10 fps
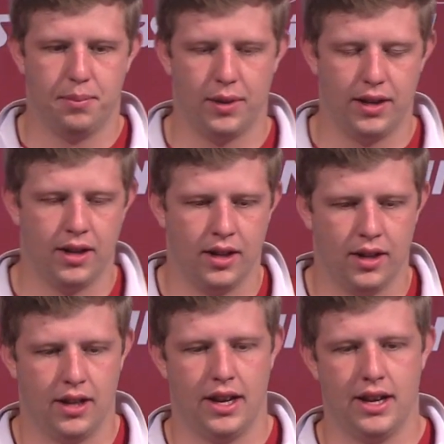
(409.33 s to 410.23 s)
But
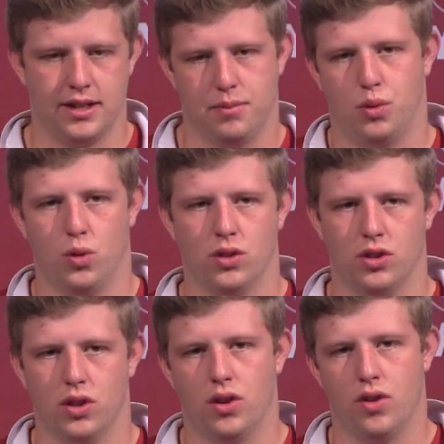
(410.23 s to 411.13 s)
it is important
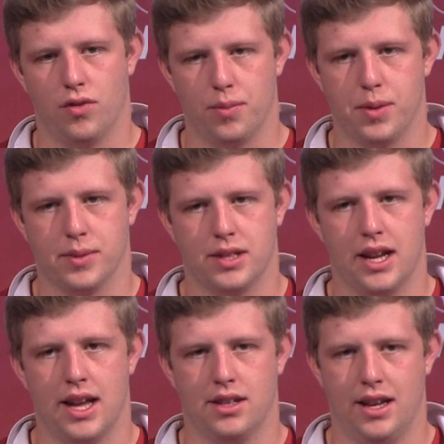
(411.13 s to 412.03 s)
to learn from your
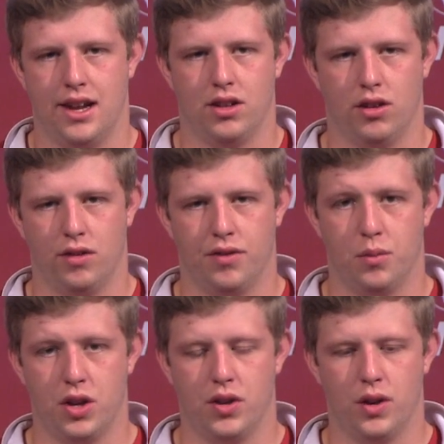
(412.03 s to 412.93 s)
mistakes and to learn from
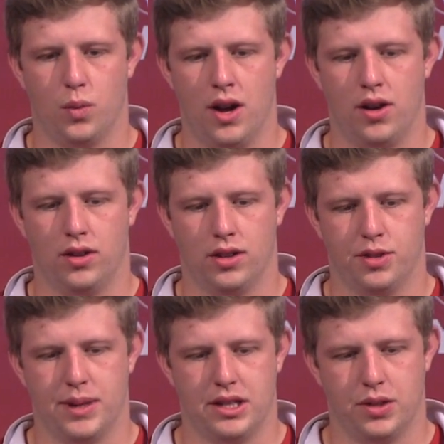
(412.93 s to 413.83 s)
what you did well,
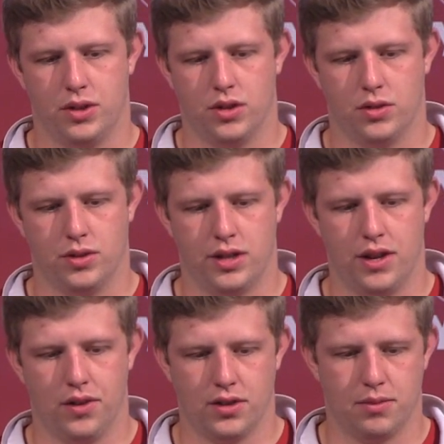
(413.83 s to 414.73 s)
especially with those
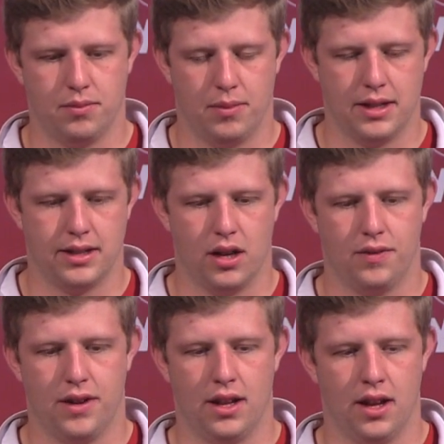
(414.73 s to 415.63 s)
receivers and myself.